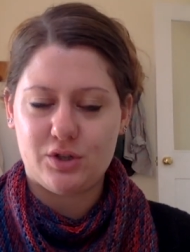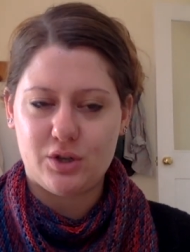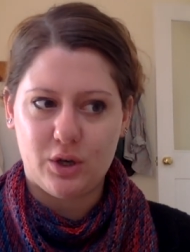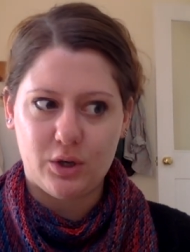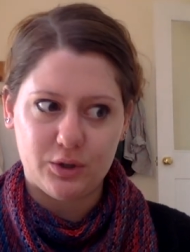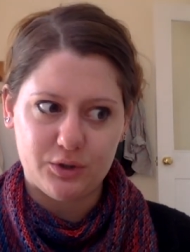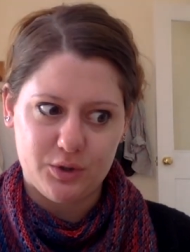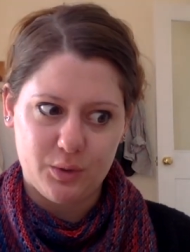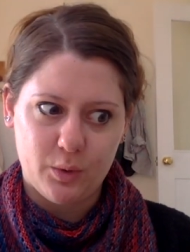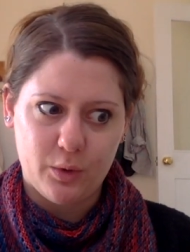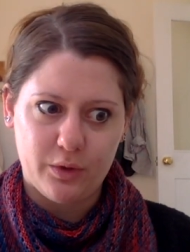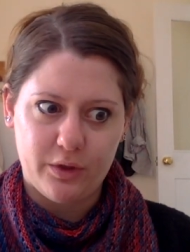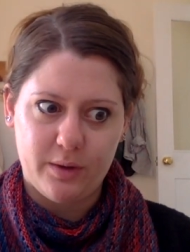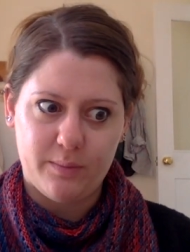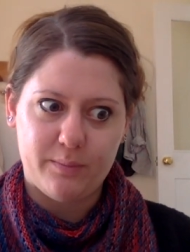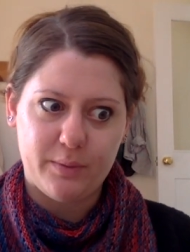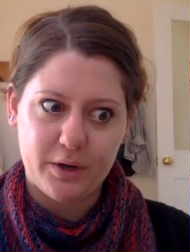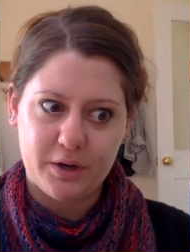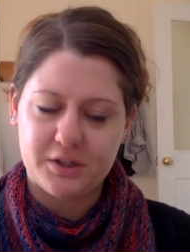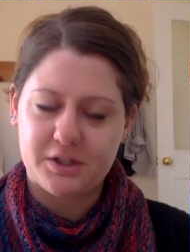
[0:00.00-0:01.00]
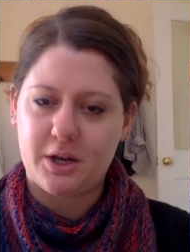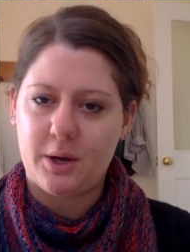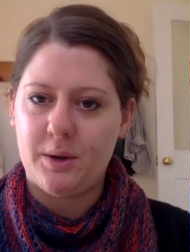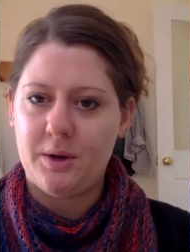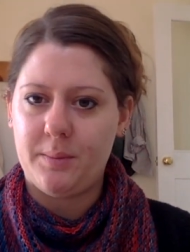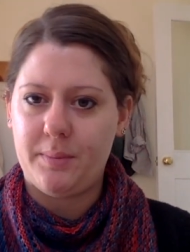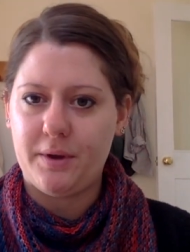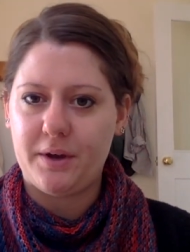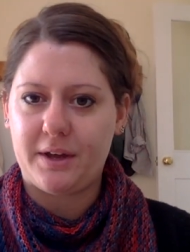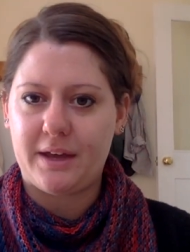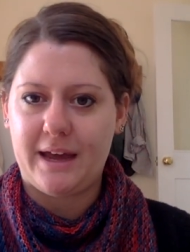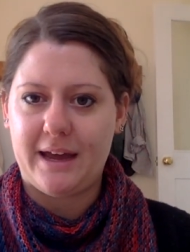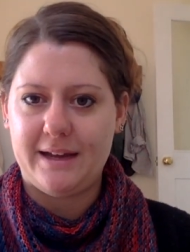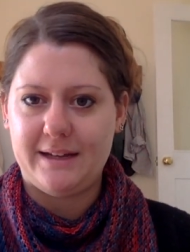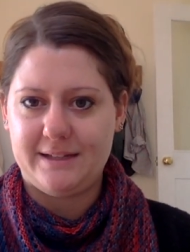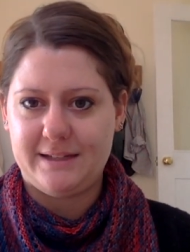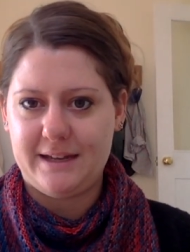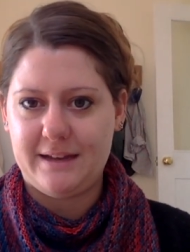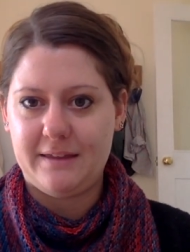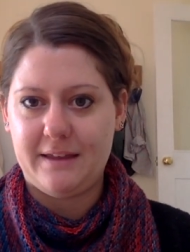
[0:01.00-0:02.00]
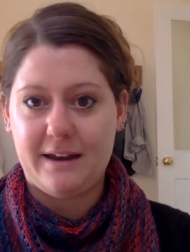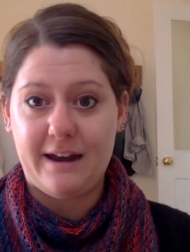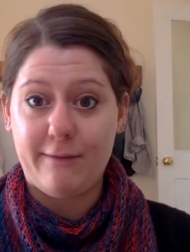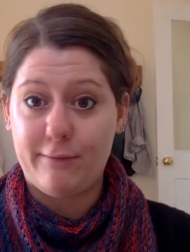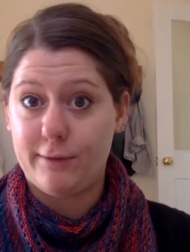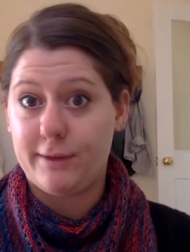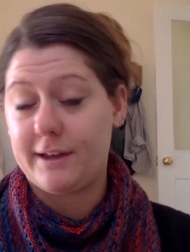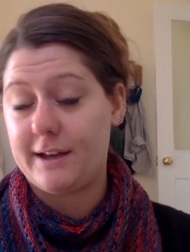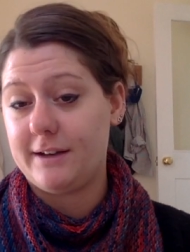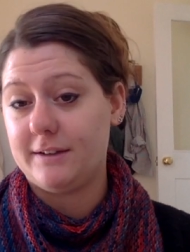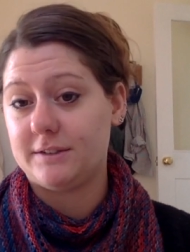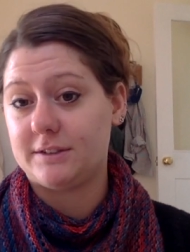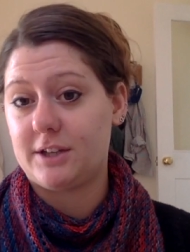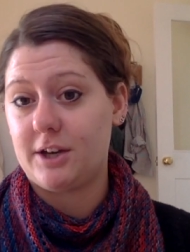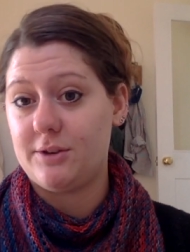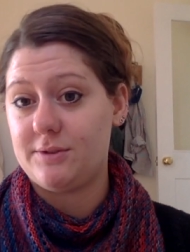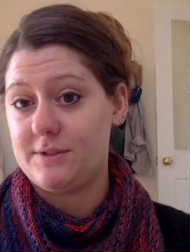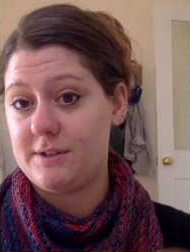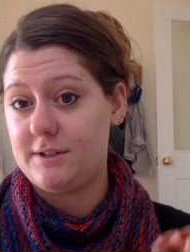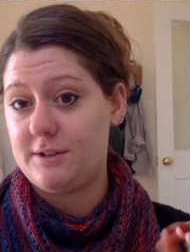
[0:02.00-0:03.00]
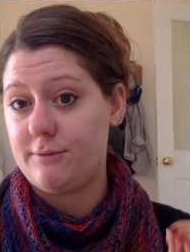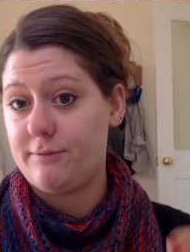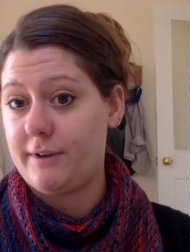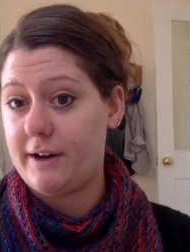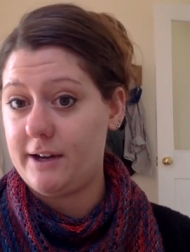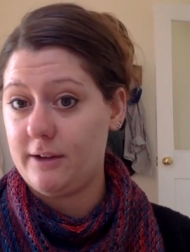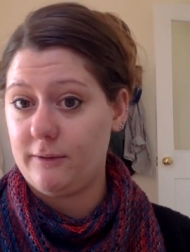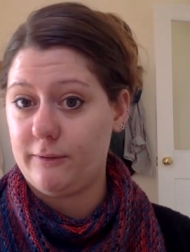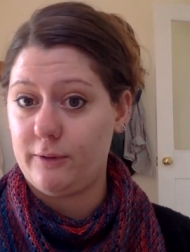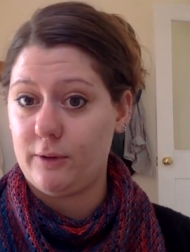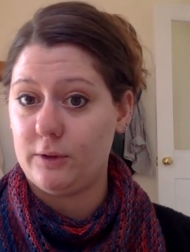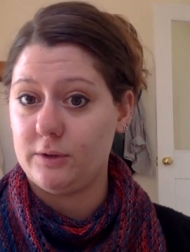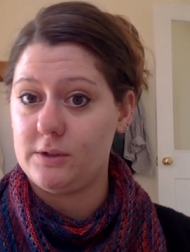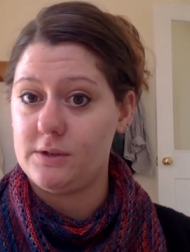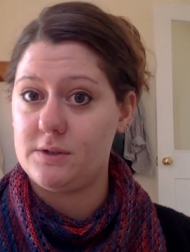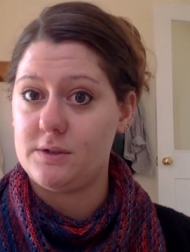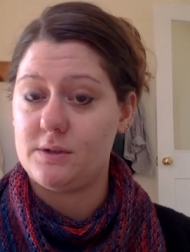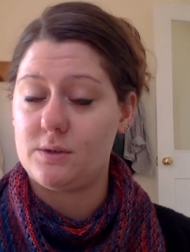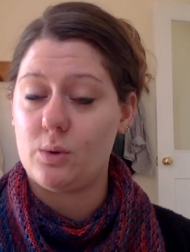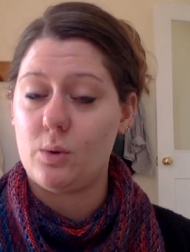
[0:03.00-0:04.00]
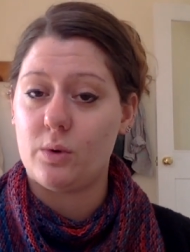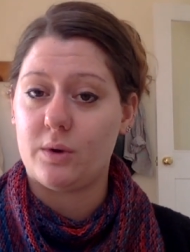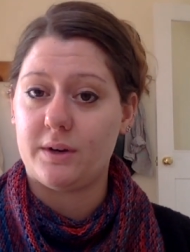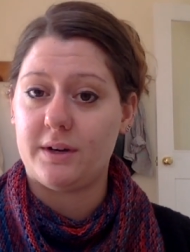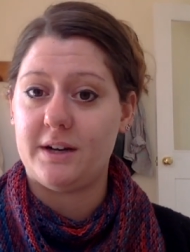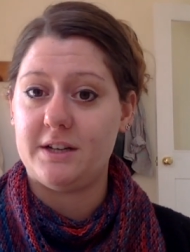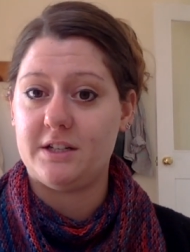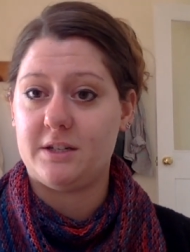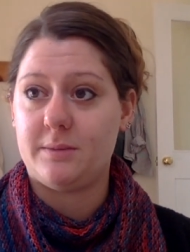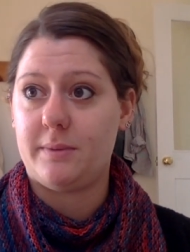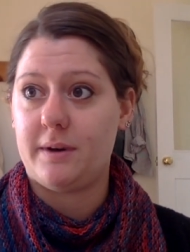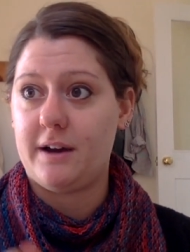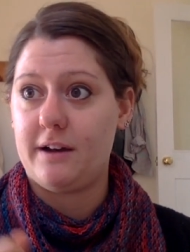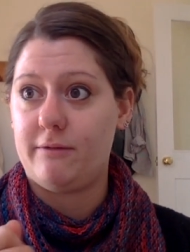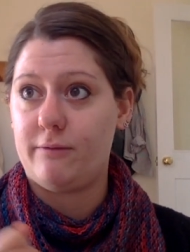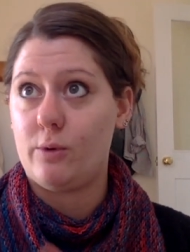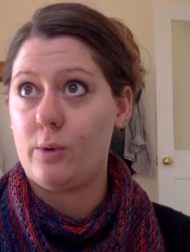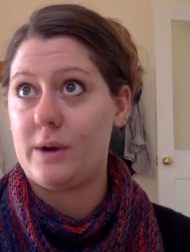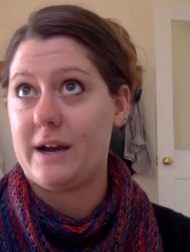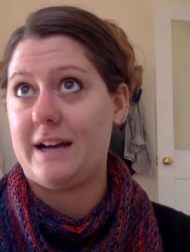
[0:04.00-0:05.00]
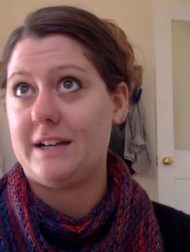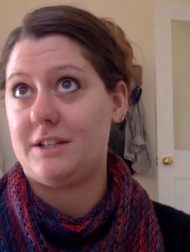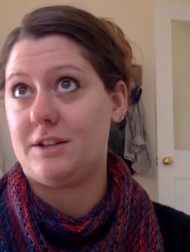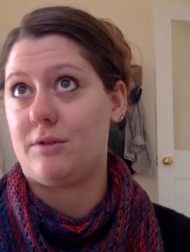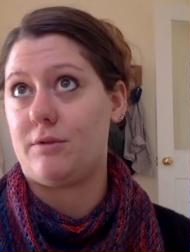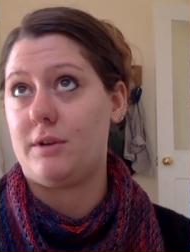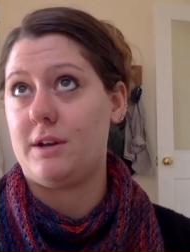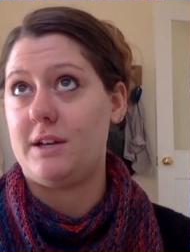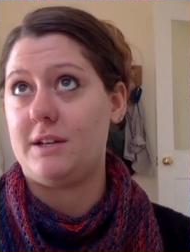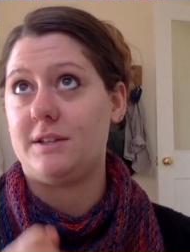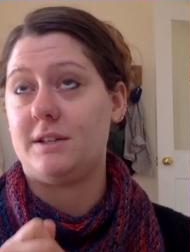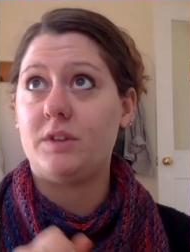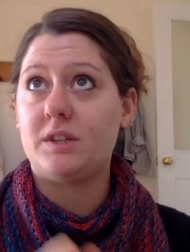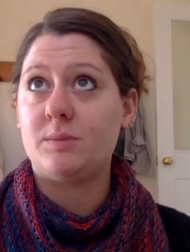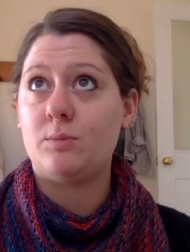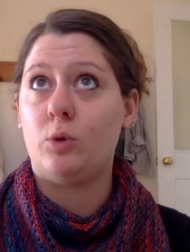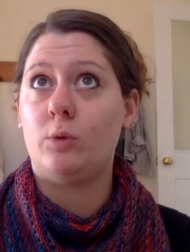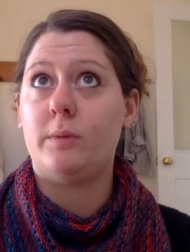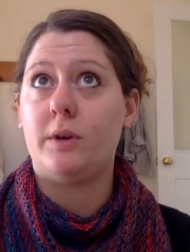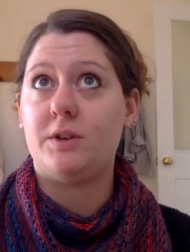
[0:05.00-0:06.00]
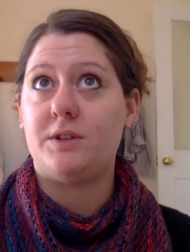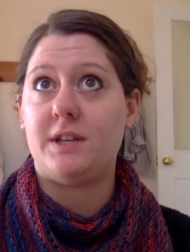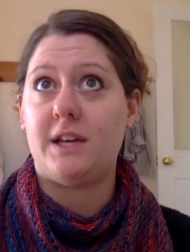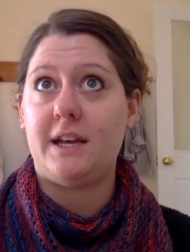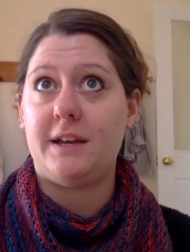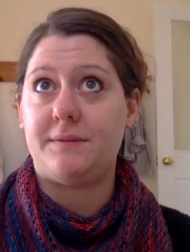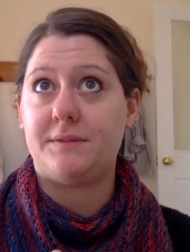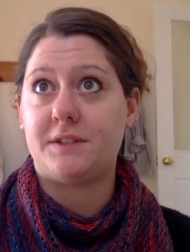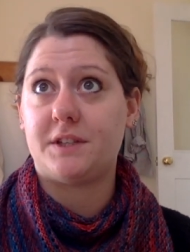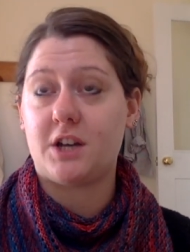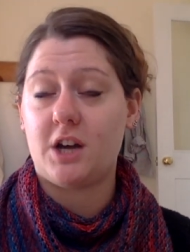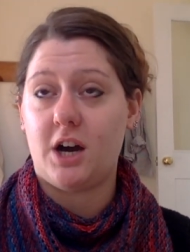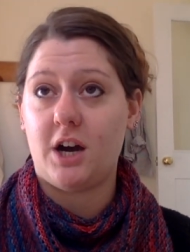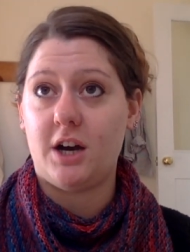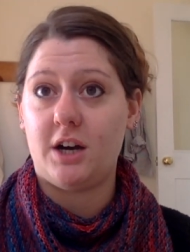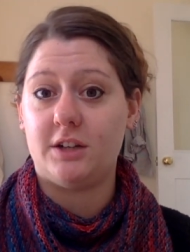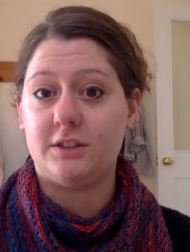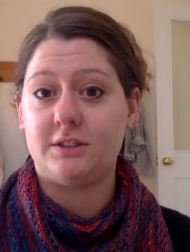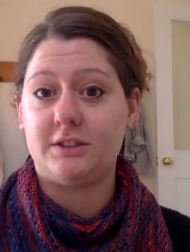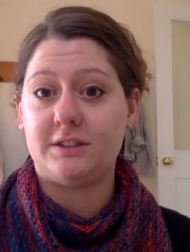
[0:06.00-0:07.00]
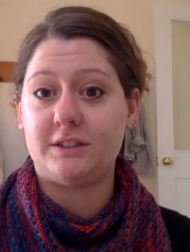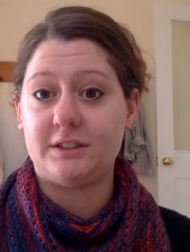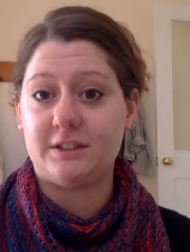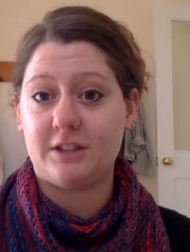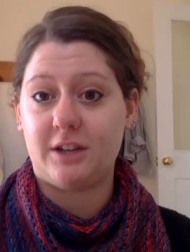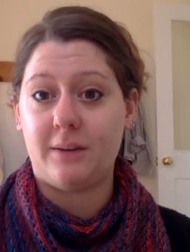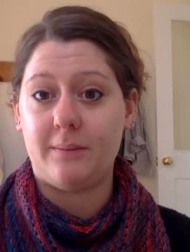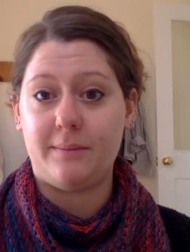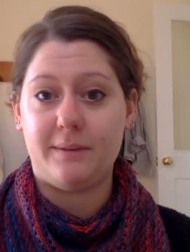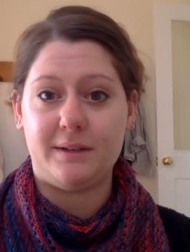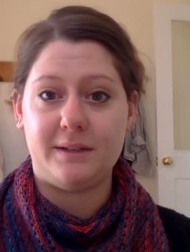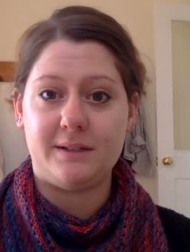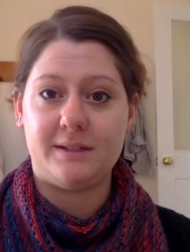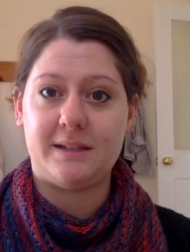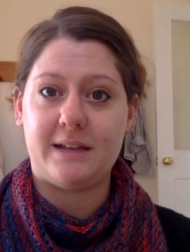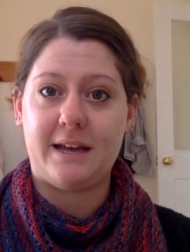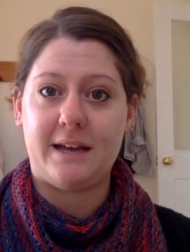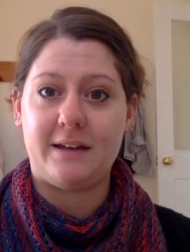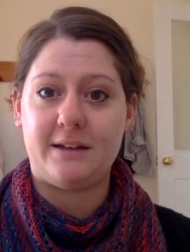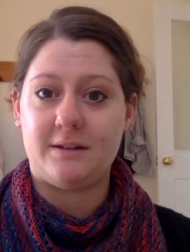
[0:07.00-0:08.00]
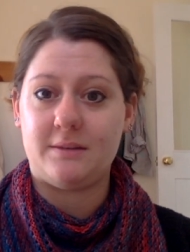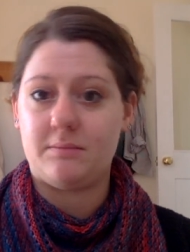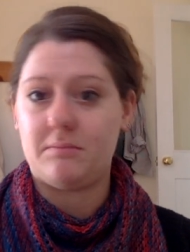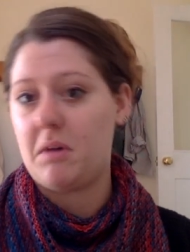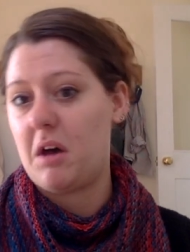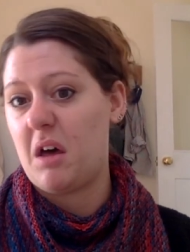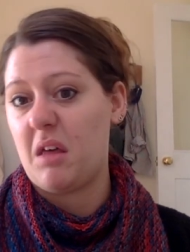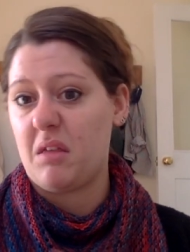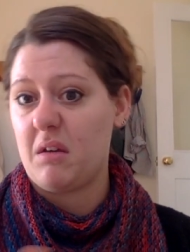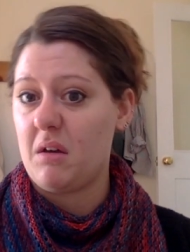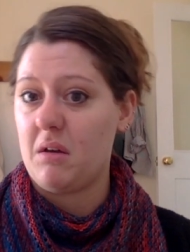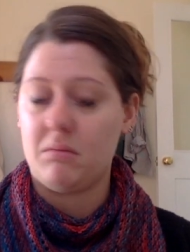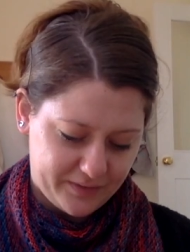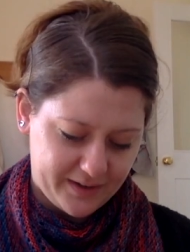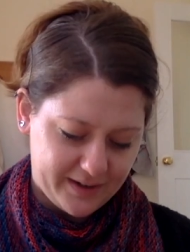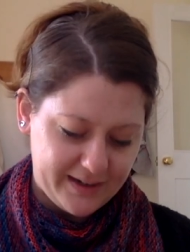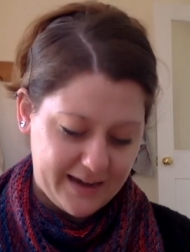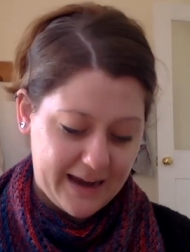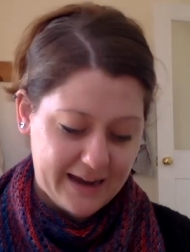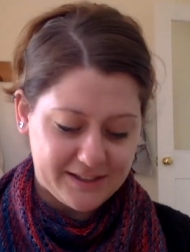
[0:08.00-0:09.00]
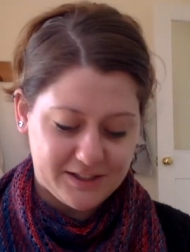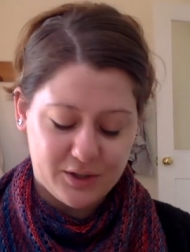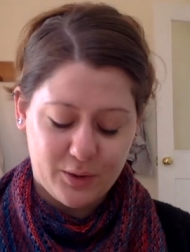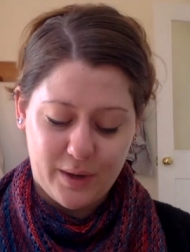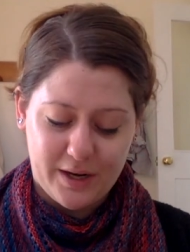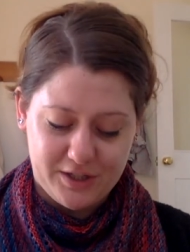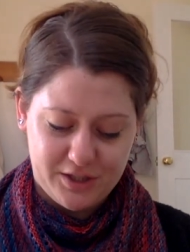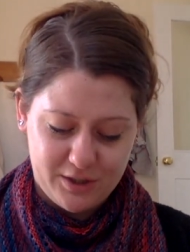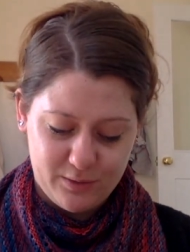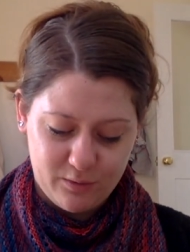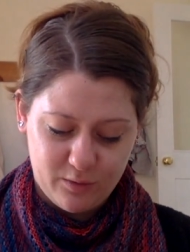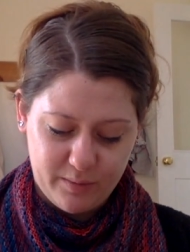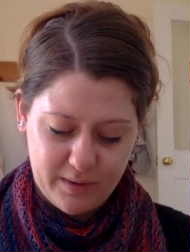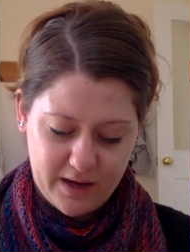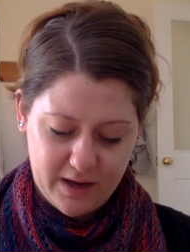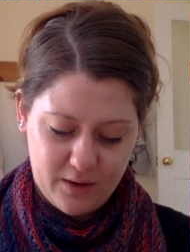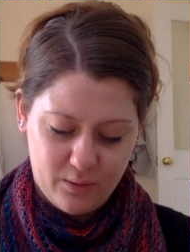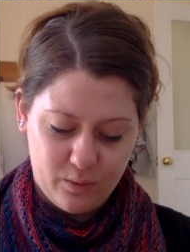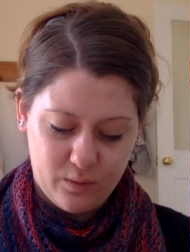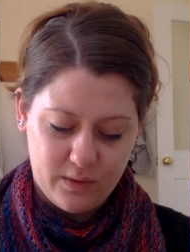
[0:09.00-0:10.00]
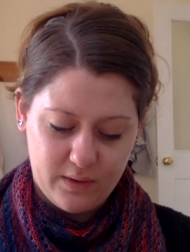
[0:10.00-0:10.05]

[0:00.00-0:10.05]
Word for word: told you all that books go in a bookcase and then everything else goes into file folders organized by four categories, small motifs, cards, samplers and other. Next question will be